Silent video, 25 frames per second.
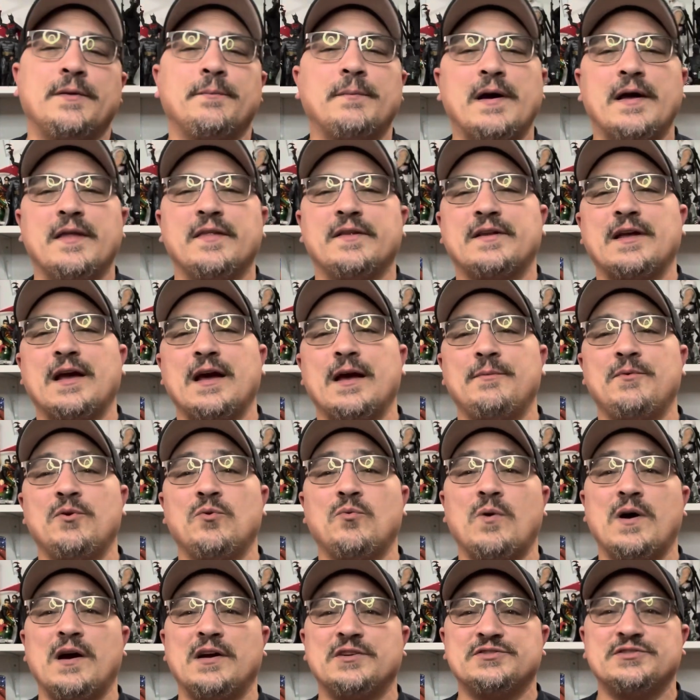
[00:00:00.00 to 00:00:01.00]
and by the time you
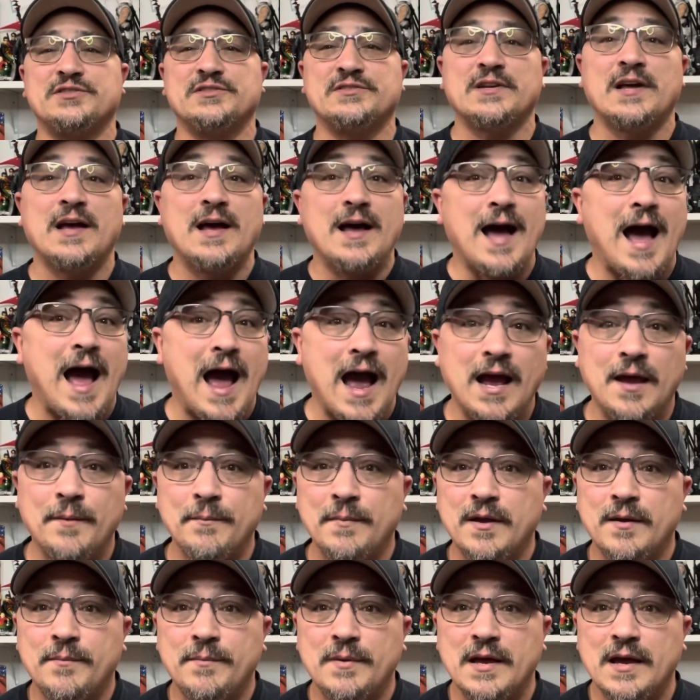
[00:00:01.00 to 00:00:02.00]
watch this, I
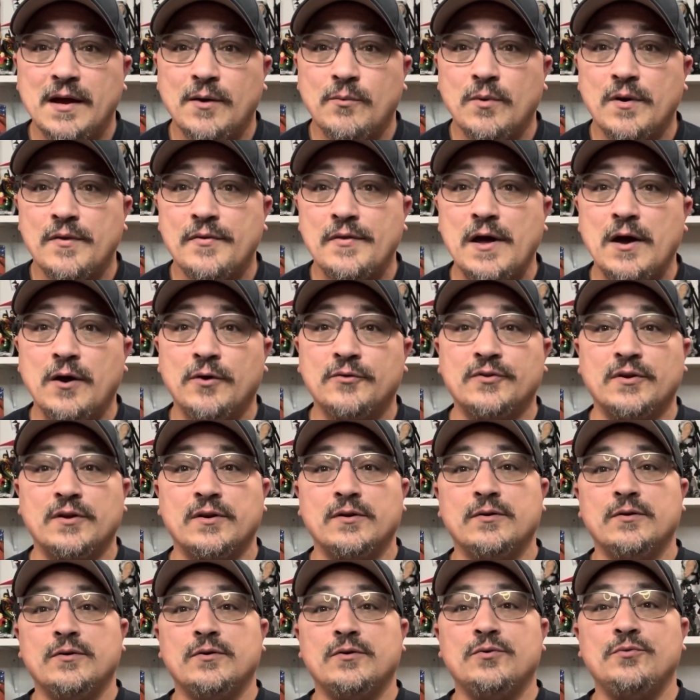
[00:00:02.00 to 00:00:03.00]
may be at 1,000.
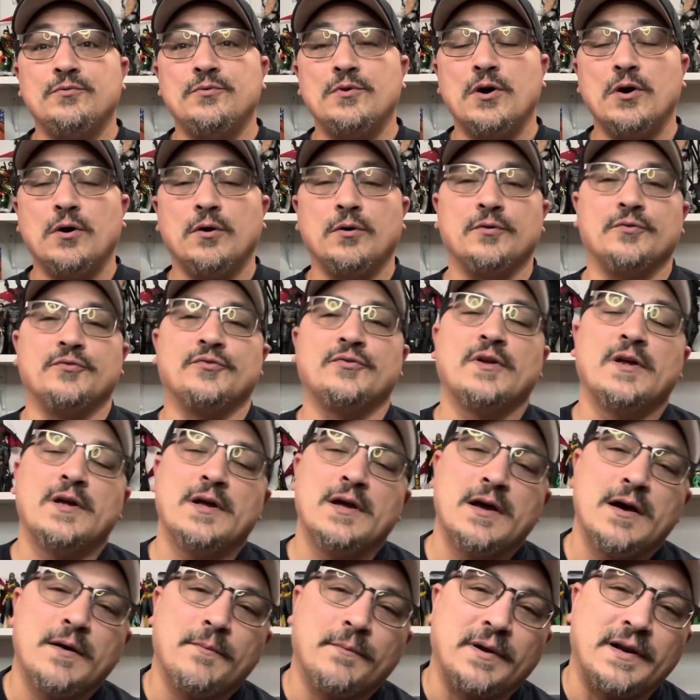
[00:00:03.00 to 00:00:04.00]
Who knows?
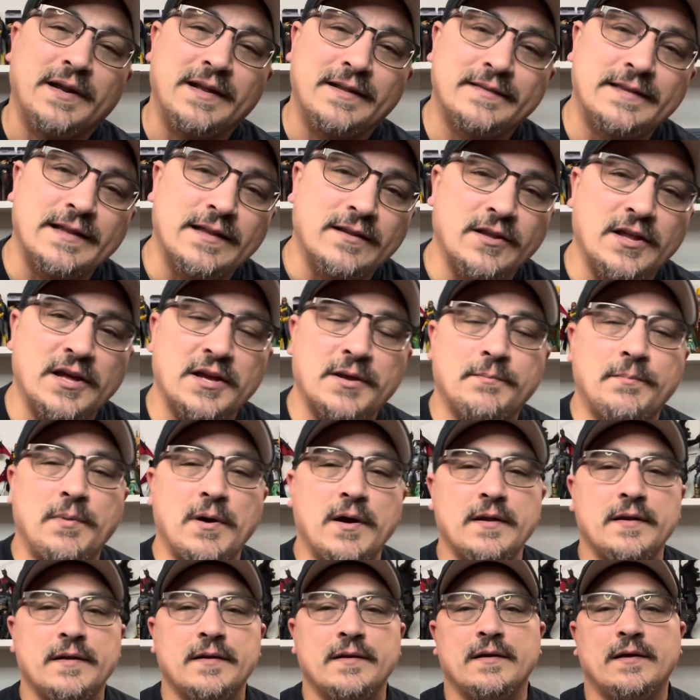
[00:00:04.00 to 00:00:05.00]
But hit that like
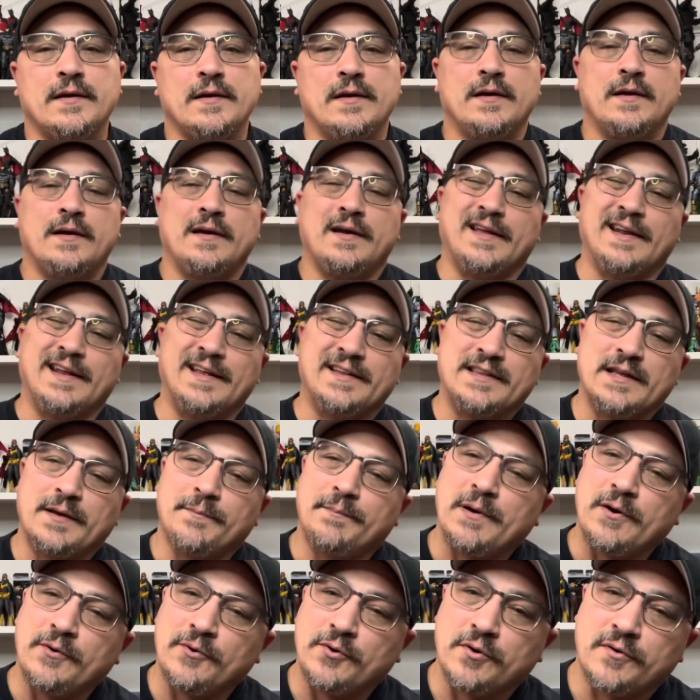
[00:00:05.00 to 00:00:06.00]
button and hit that
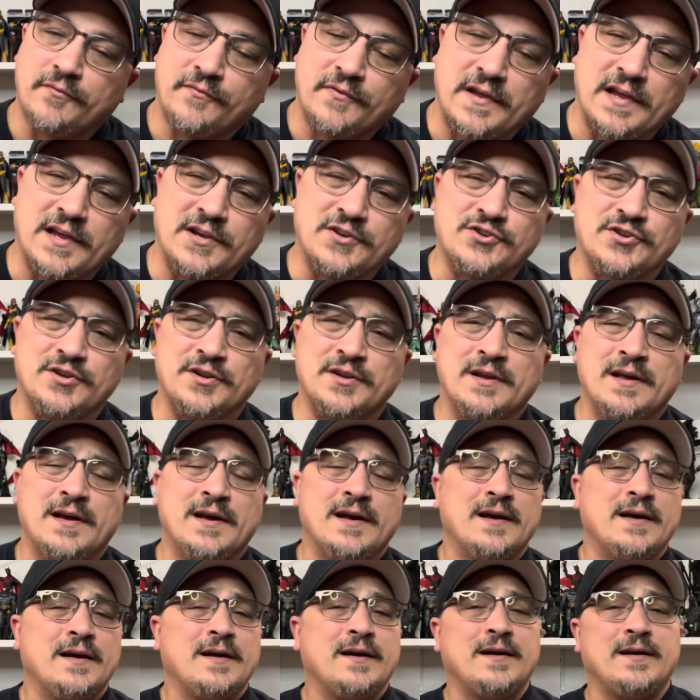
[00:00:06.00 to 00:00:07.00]
bell notification.
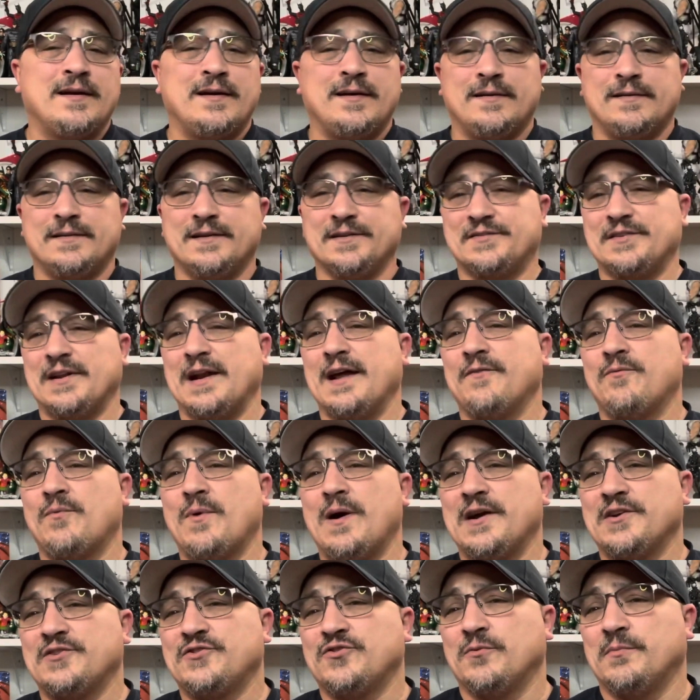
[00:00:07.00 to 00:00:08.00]
Listen, I've
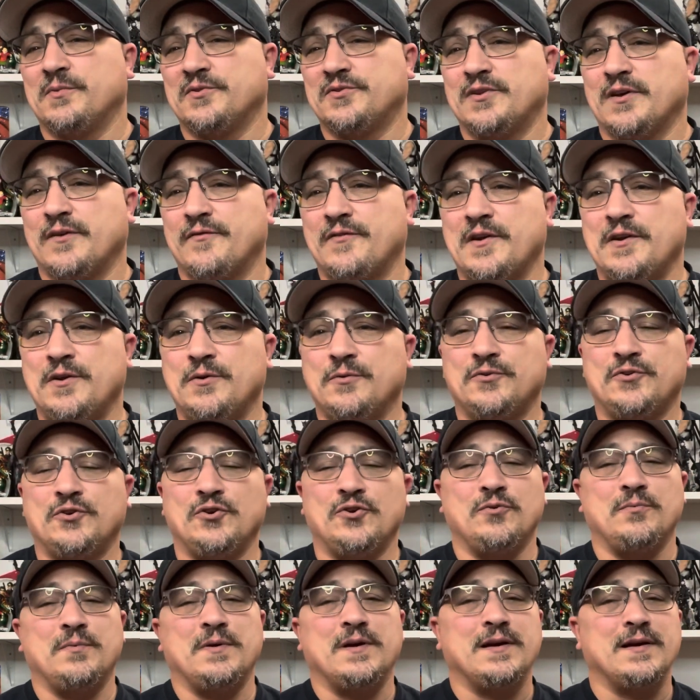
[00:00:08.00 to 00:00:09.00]
watched so much stuff on
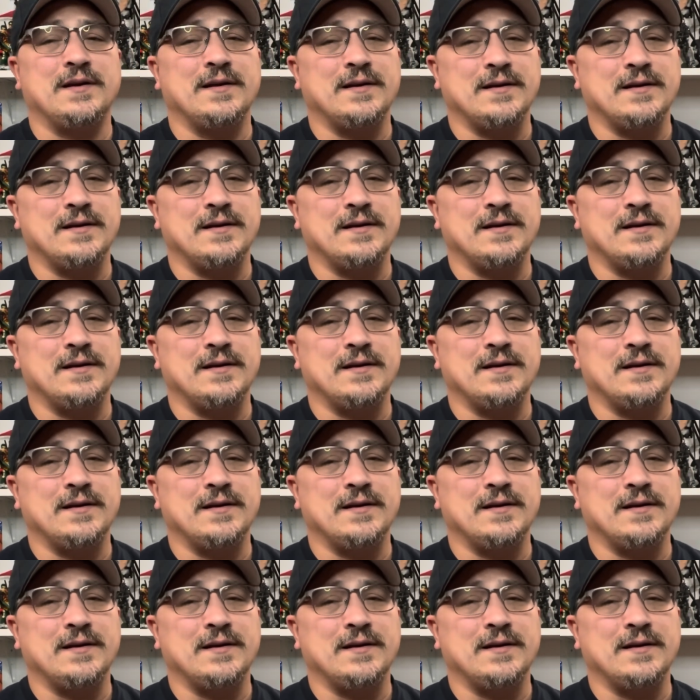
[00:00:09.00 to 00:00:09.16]
YouTube.